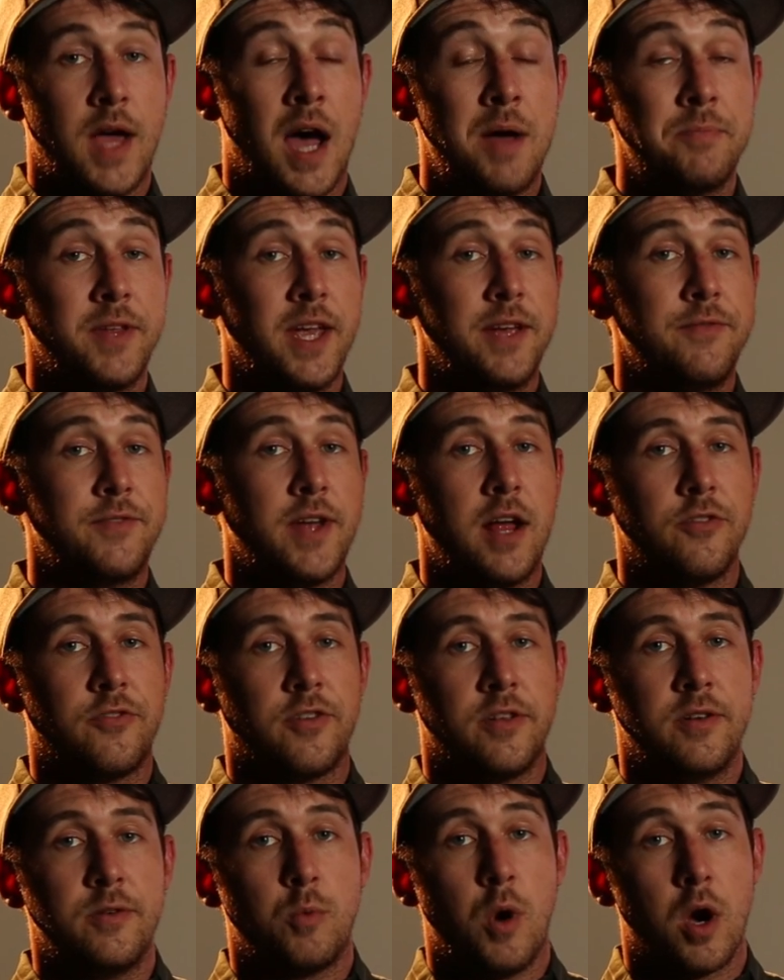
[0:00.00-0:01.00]
I'm Dave
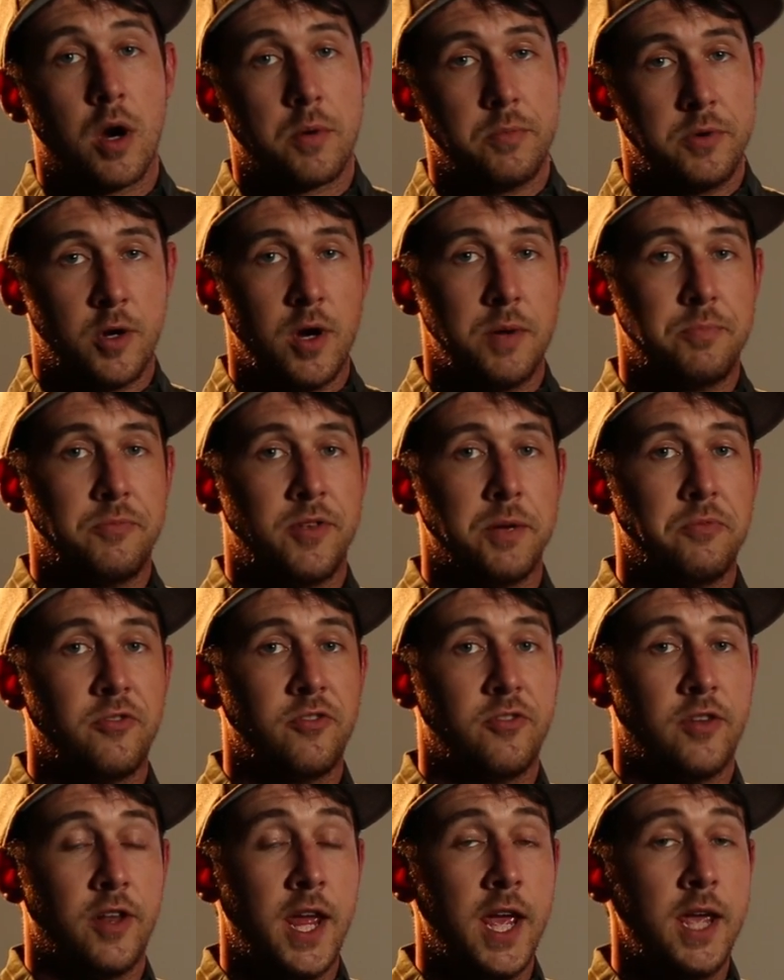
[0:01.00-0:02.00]
Donaldson. Welcome to Grip
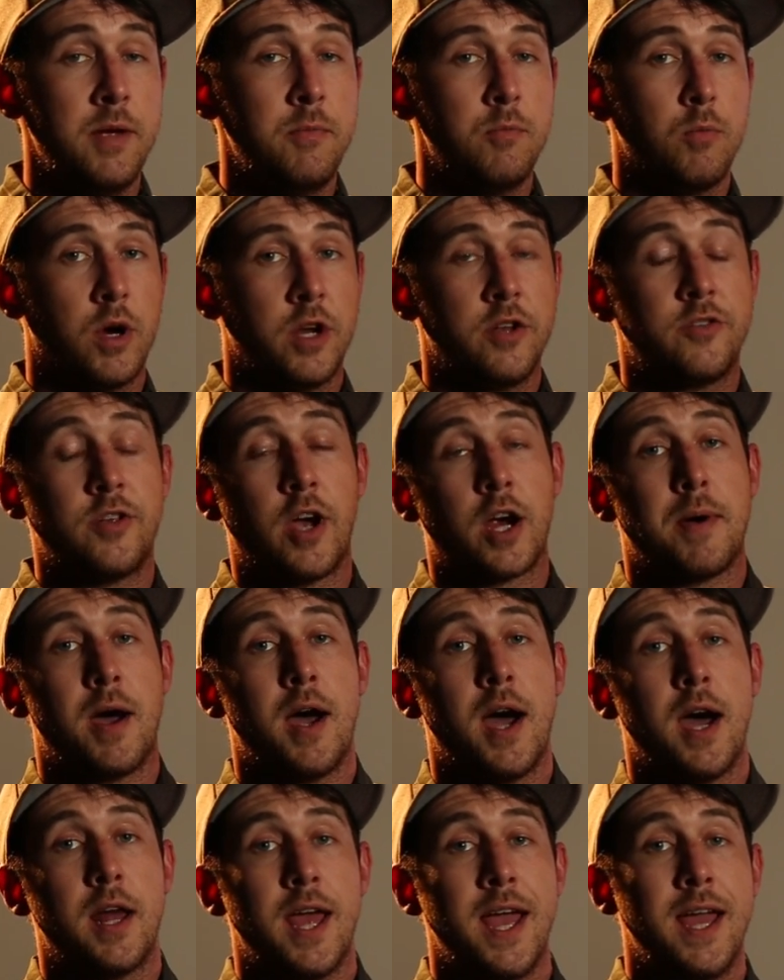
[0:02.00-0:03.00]
Tips. Today, we're going to talk
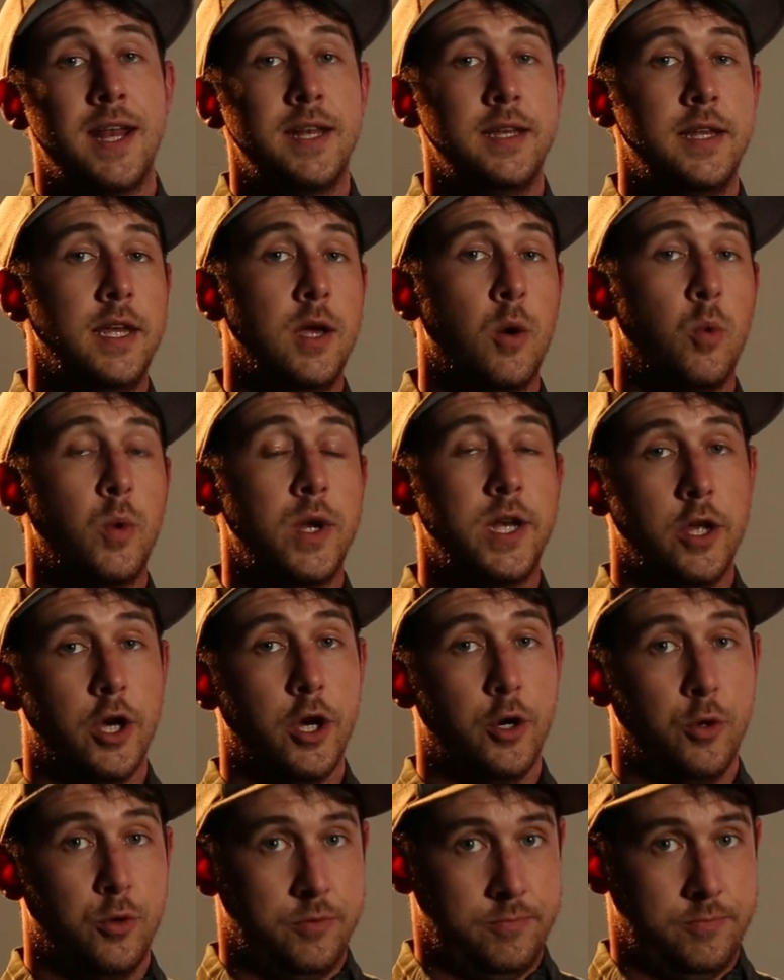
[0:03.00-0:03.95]
about how to ND a window.